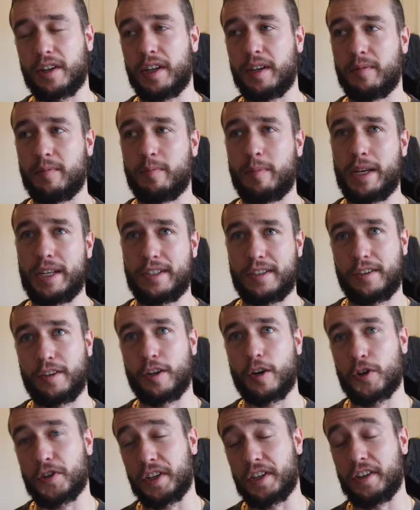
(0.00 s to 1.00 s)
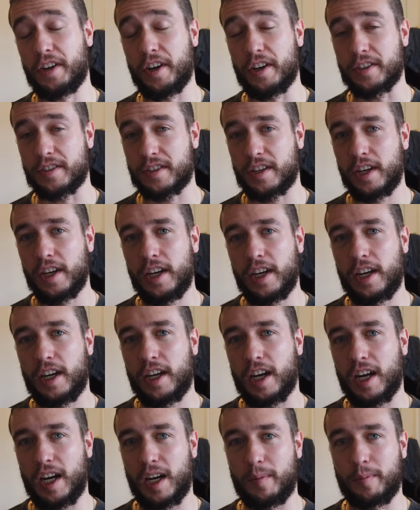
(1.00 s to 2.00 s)
It basically already does.
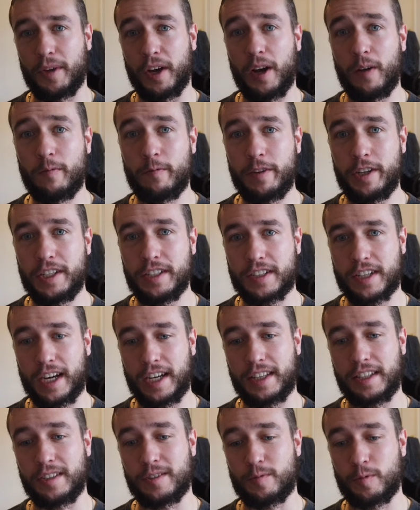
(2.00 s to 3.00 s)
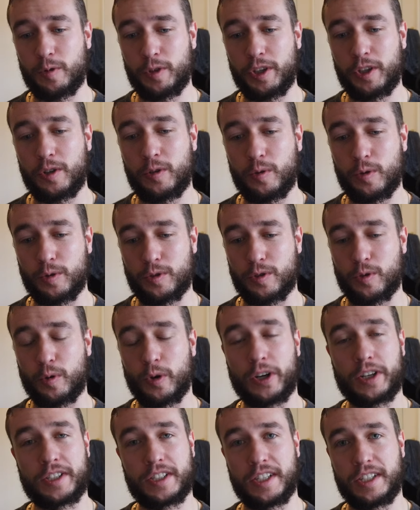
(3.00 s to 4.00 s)
The Humvee's got these really cool
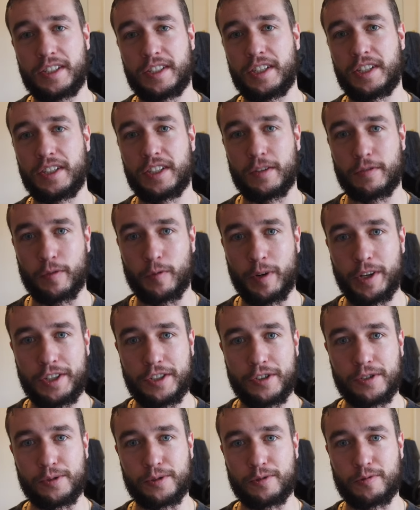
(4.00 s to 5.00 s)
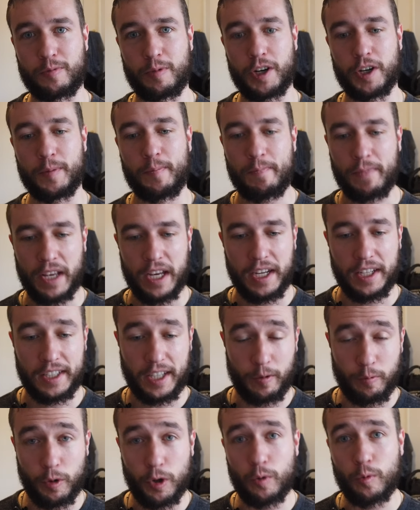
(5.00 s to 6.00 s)
torque sensing differentials where
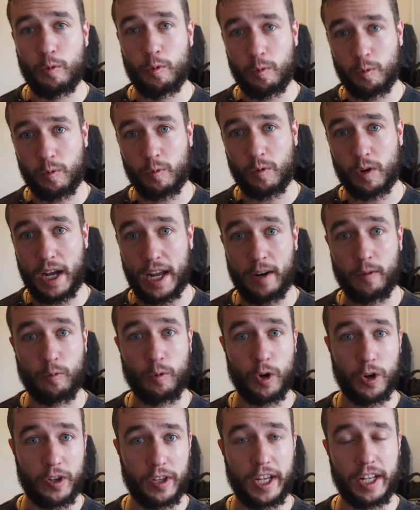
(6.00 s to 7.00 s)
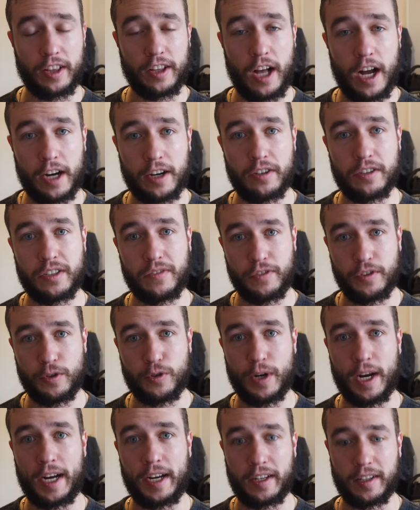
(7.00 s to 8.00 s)
they will kind of work like lockers if you
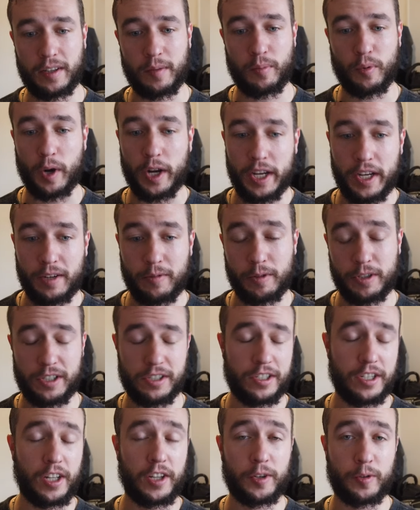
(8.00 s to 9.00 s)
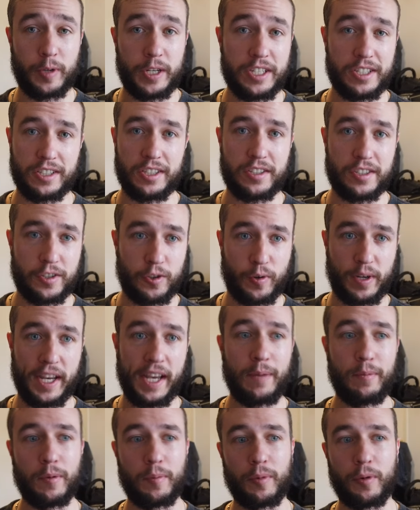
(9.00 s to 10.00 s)
drag the brake, which is another reason it's so
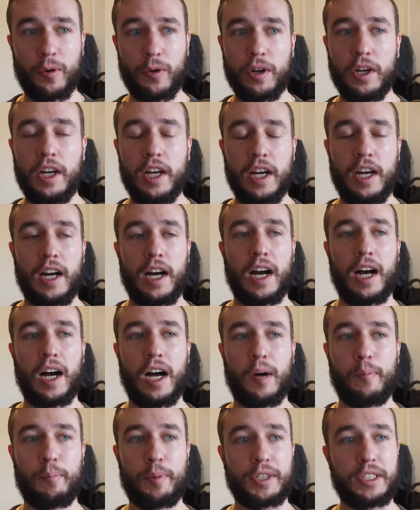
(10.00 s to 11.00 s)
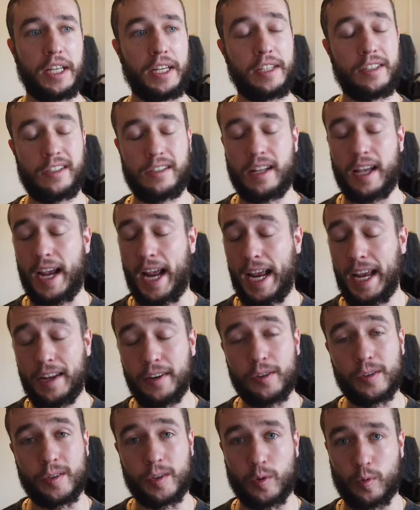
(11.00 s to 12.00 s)
capable. But they
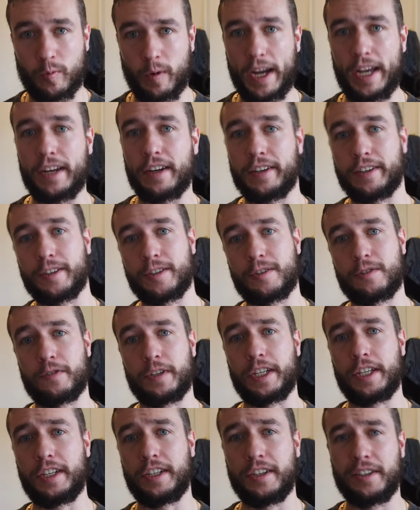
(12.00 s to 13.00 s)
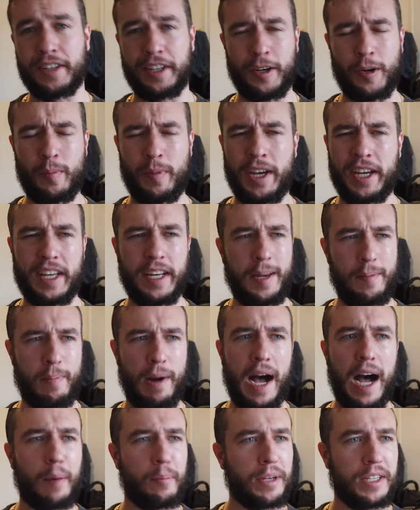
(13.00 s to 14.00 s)
handle great on the street. You know, they don't make any
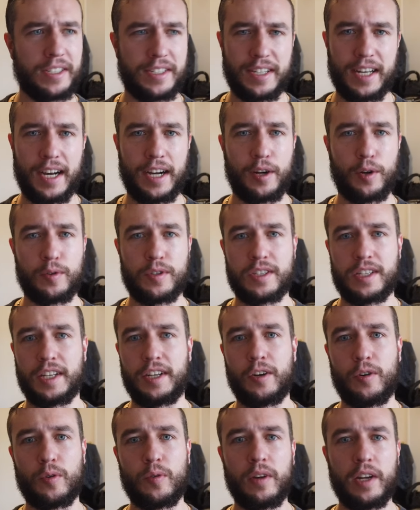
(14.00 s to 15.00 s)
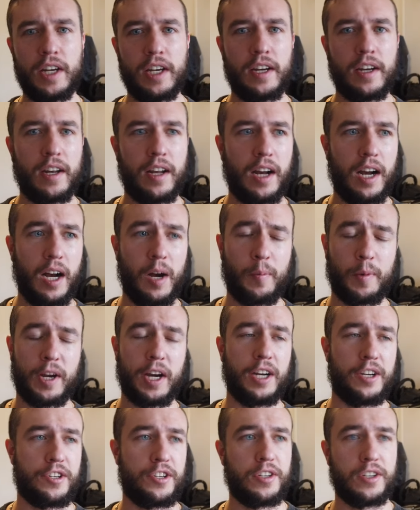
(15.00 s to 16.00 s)
popping sounds. They don't
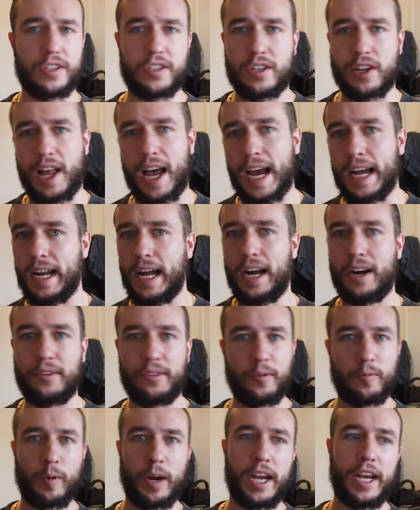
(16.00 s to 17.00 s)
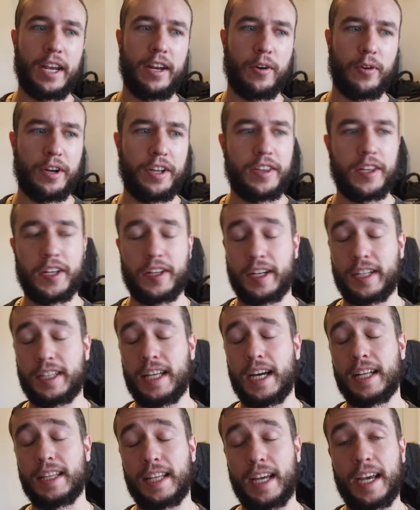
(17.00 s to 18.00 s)
cause you to slide out in the rain or anything like
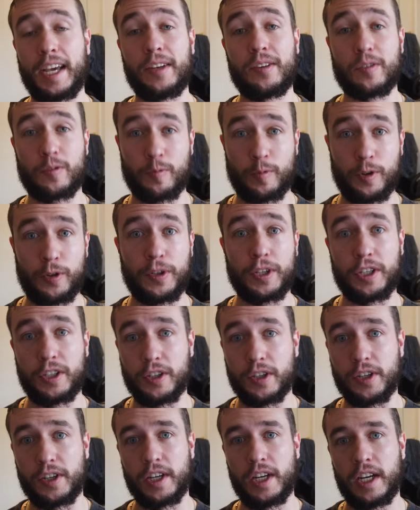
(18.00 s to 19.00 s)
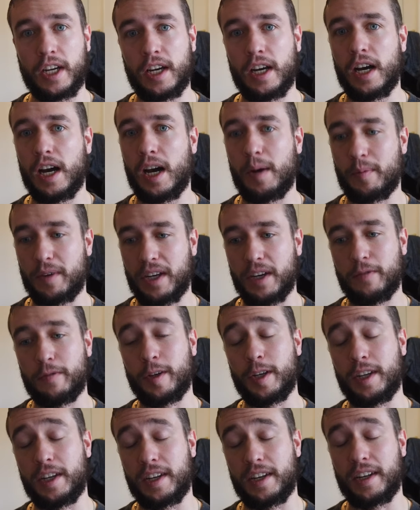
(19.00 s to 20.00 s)
that. They handle really good
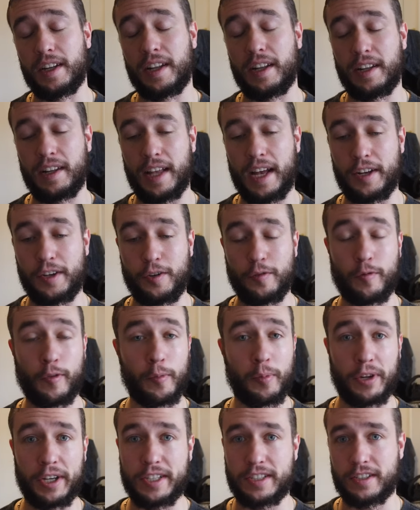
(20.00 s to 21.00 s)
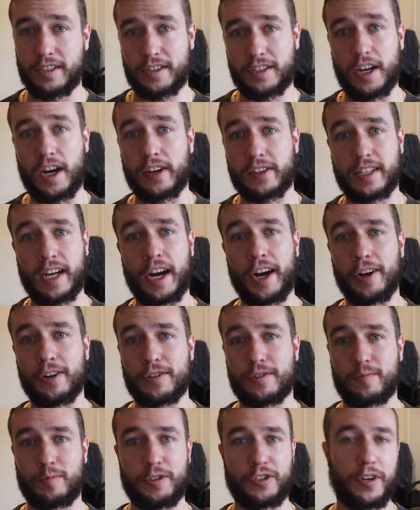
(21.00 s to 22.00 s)
given that you've replaced the stock
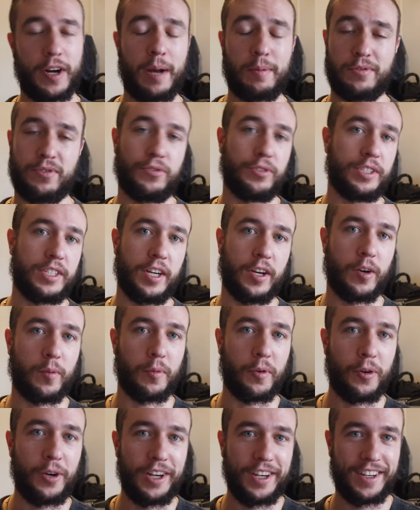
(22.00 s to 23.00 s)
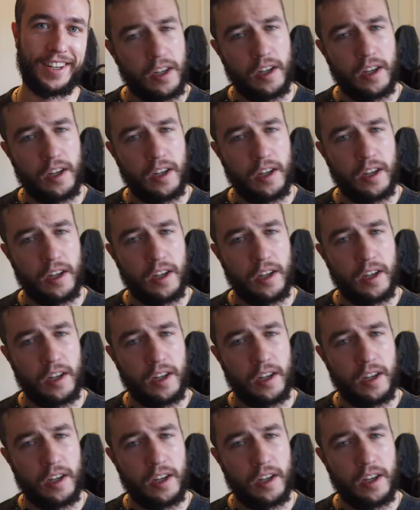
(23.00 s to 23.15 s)
tires, which are absolutely terrible.